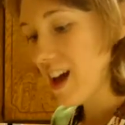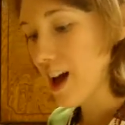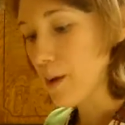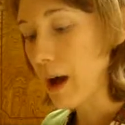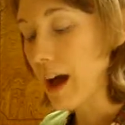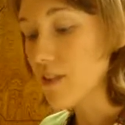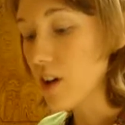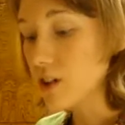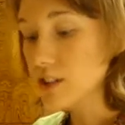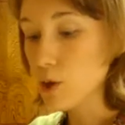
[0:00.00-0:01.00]
I've
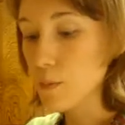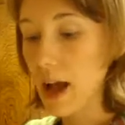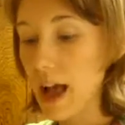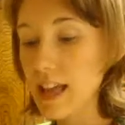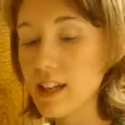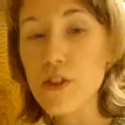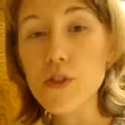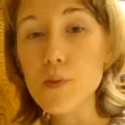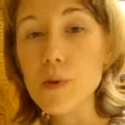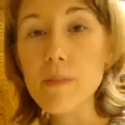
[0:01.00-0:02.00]
also buy in a
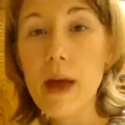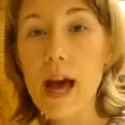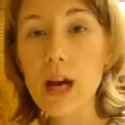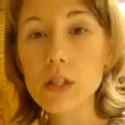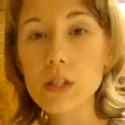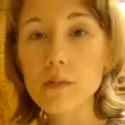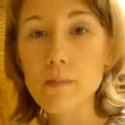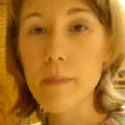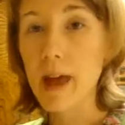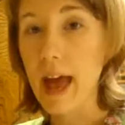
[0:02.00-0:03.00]
3-pound
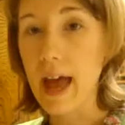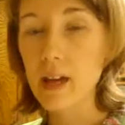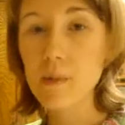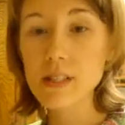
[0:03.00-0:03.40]
bag,